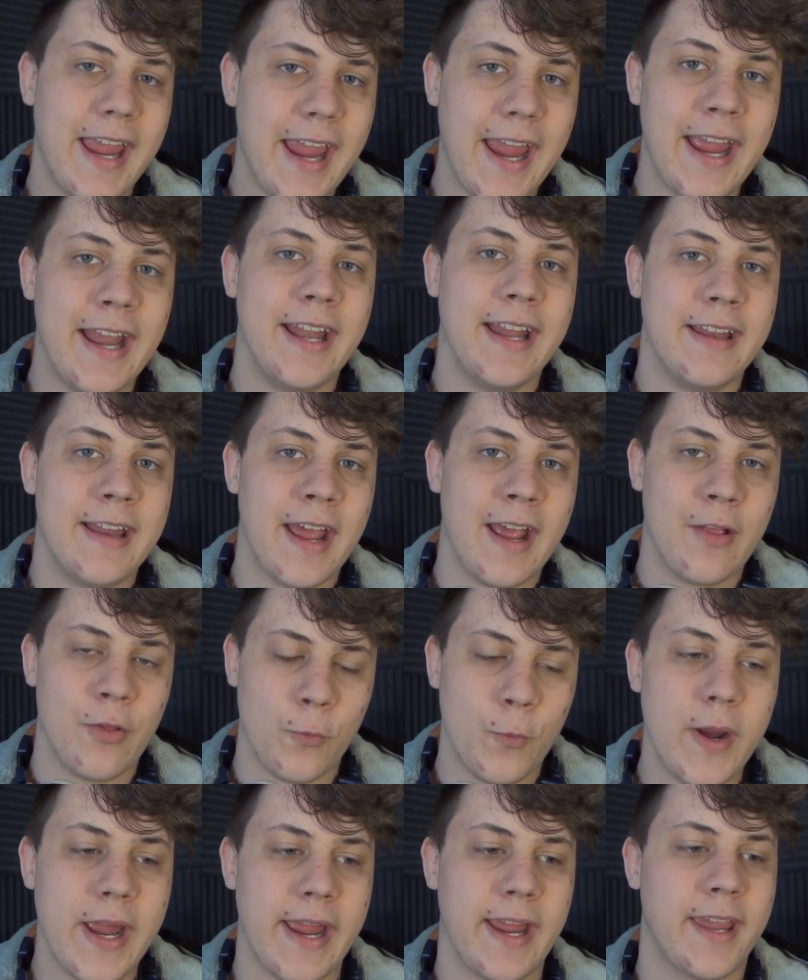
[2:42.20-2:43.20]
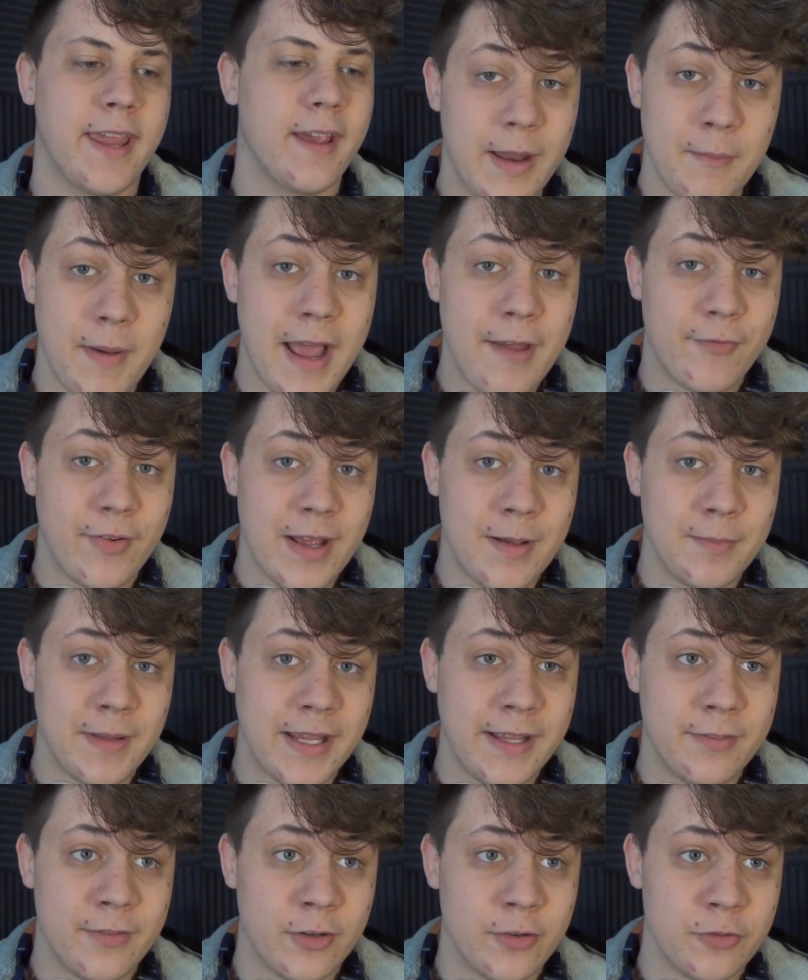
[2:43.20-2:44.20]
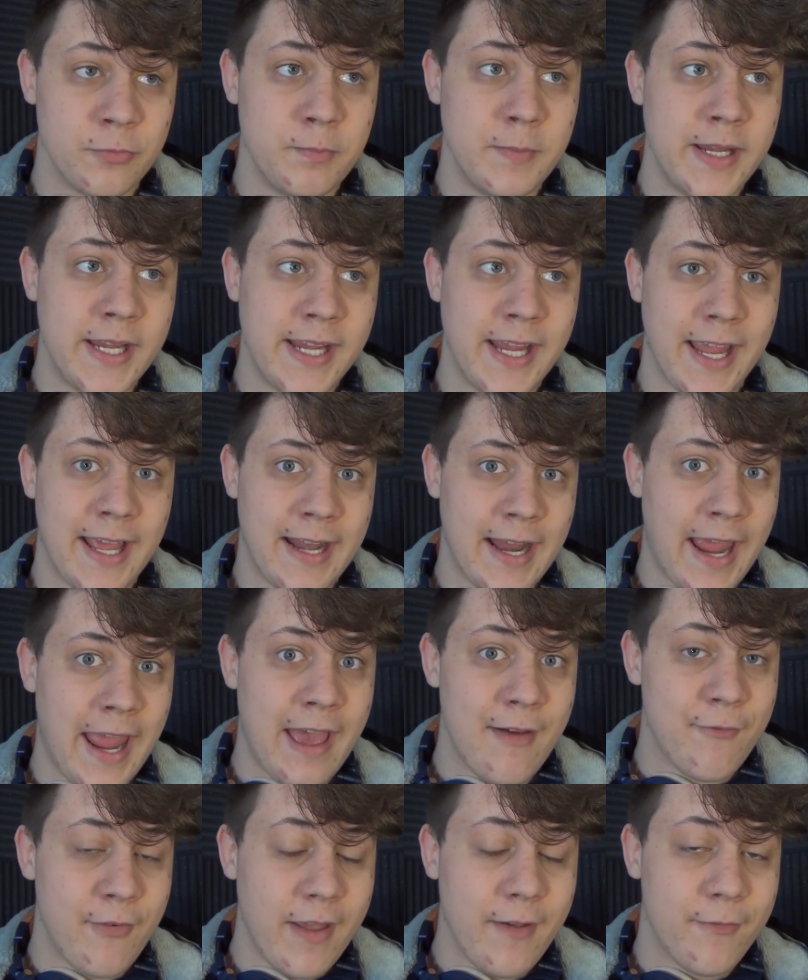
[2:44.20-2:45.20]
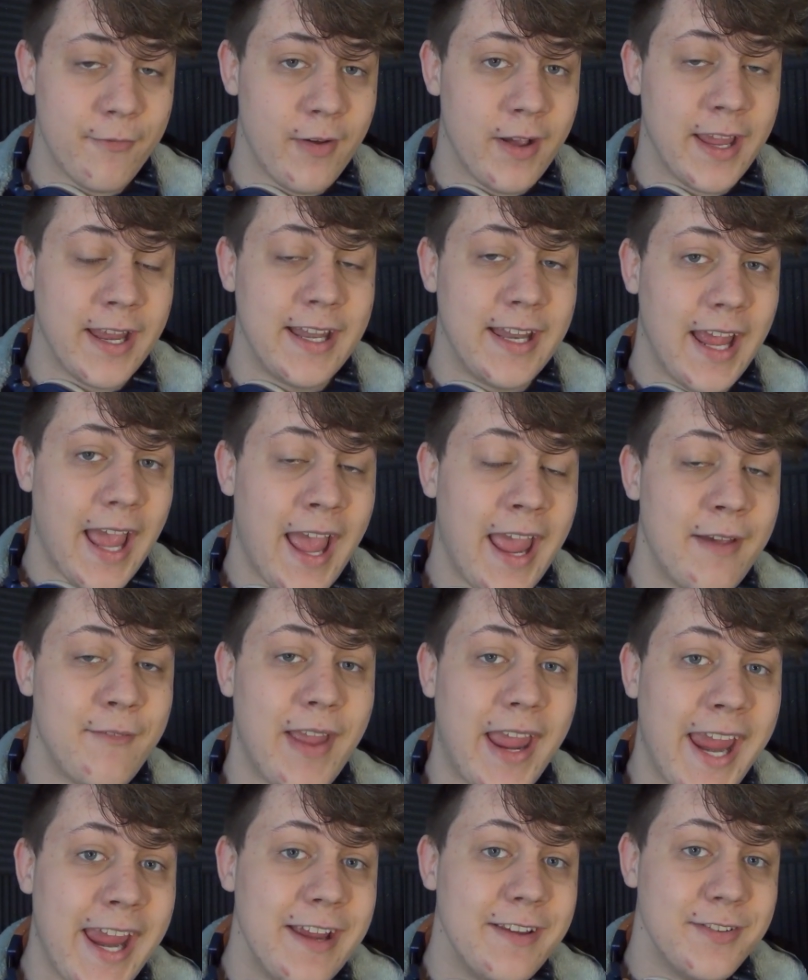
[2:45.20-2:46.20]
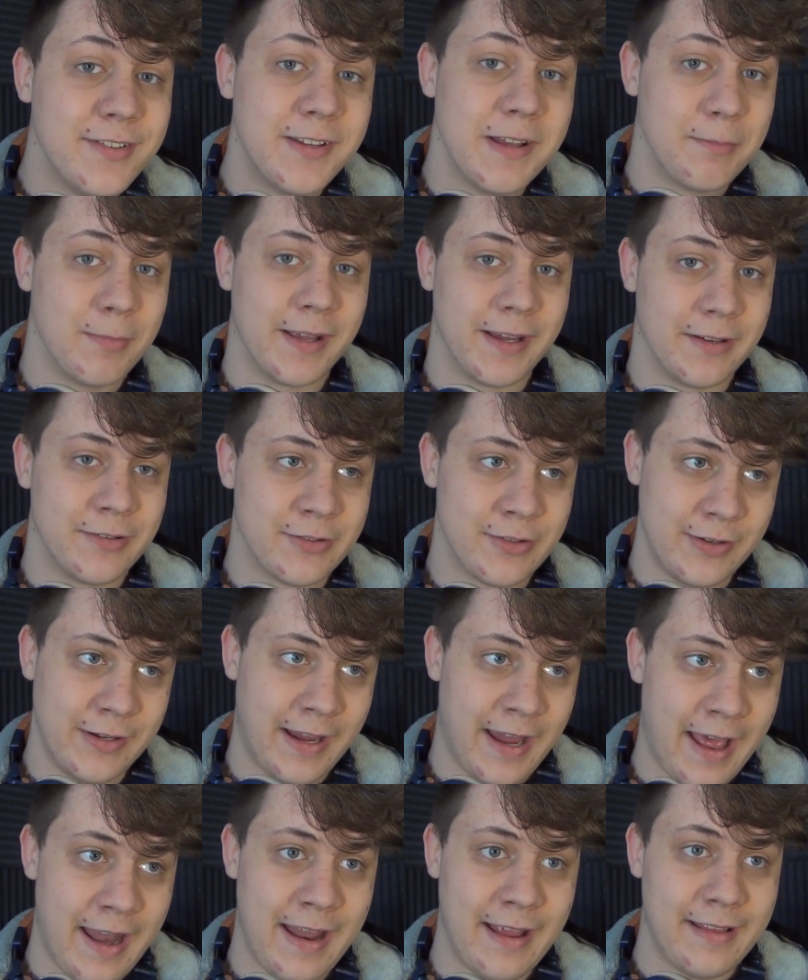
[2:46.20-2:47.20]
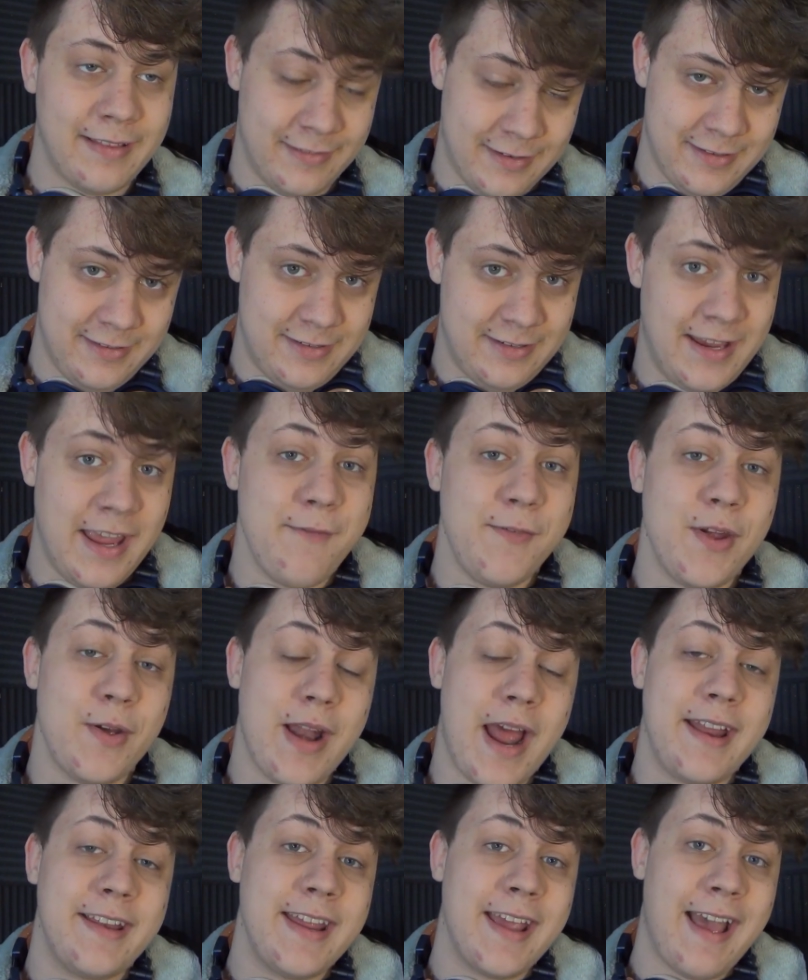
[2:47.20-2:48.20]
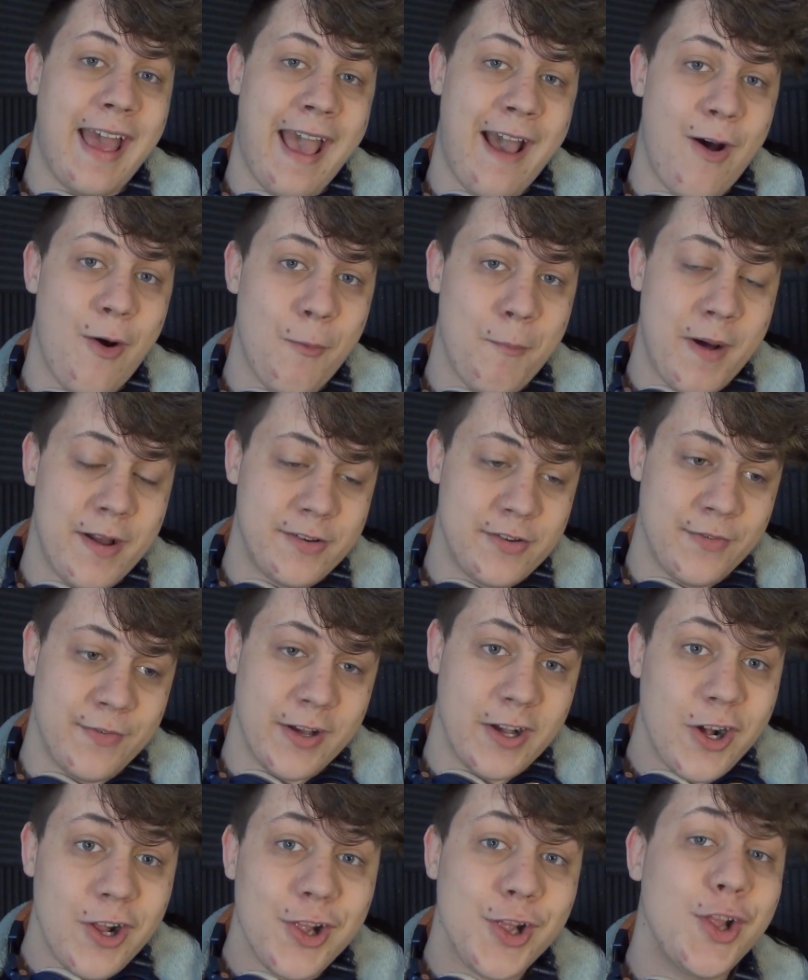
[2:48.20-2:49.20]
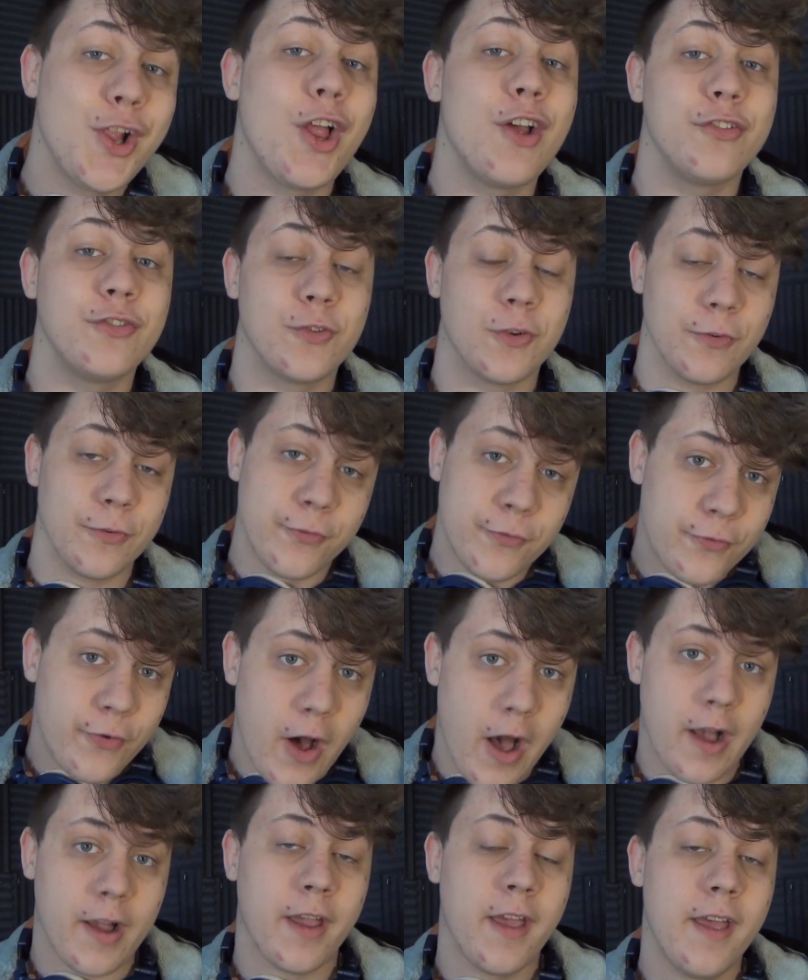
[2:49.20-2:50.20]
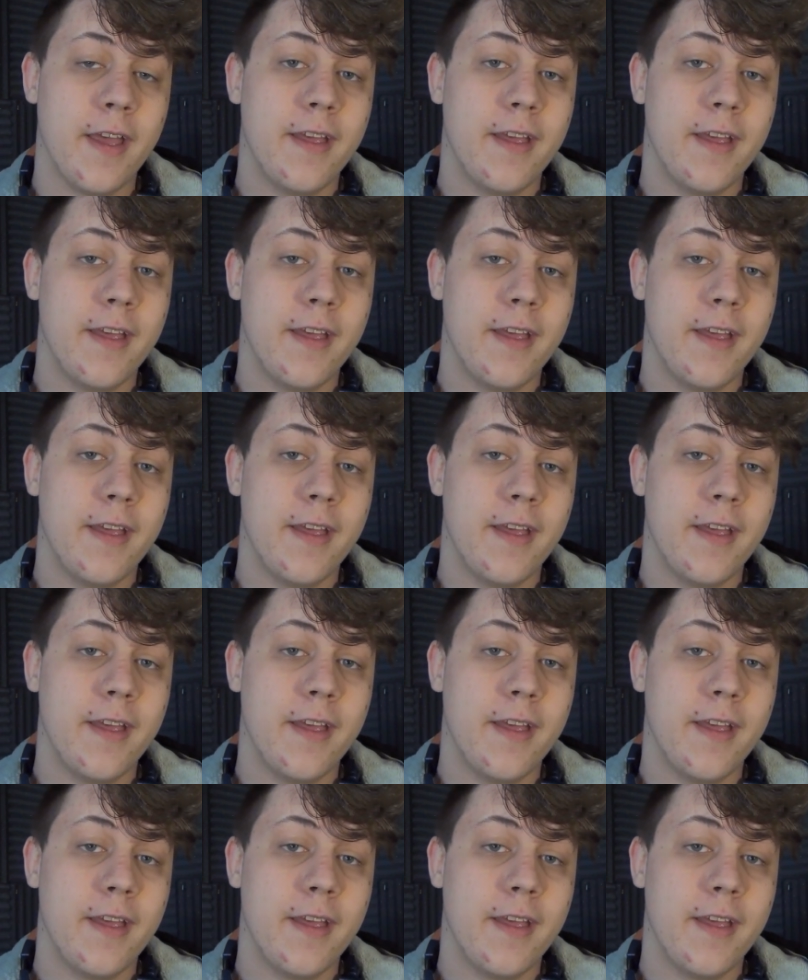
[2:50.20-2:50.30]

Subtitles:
any day of the week. In my family, there's me and I have 8 siblings. So you kind of, to give you an idea how much of a clusterfuck